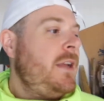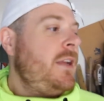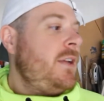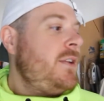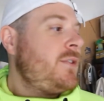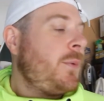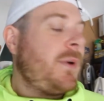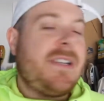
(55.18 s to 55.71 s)

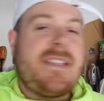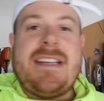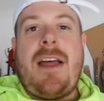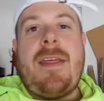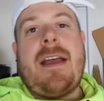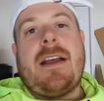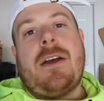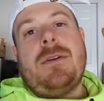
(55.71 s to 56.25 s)
So we're going to see
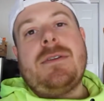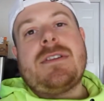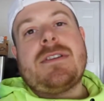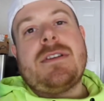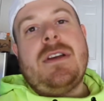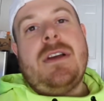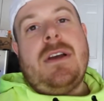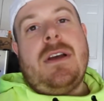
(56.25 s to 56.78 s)
how that
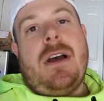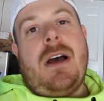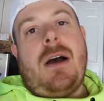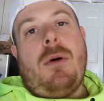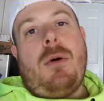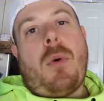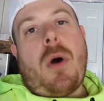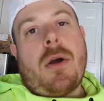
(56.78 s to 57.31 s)
goes.
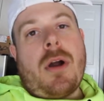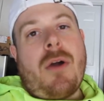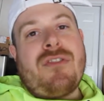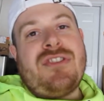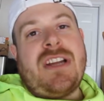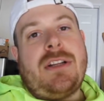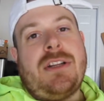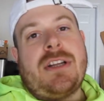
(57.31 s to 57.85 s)
We'll walk over,
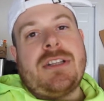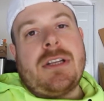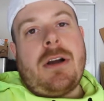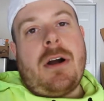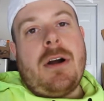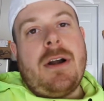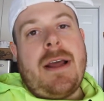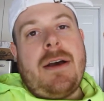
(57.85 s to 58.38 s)
take a look at the
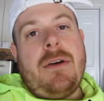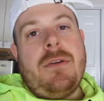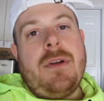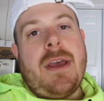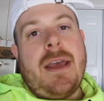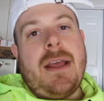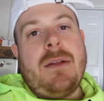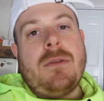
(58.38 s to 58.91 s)
car now,
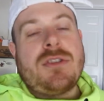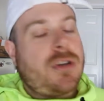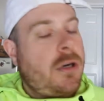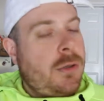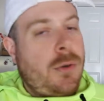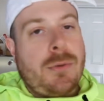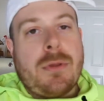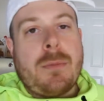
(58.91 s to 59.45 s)
and
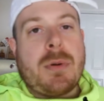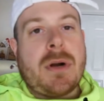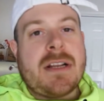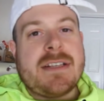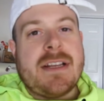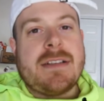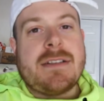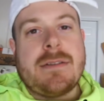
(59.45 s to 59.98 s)
start going through the
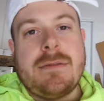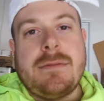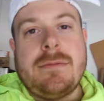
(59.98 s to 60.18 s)
process.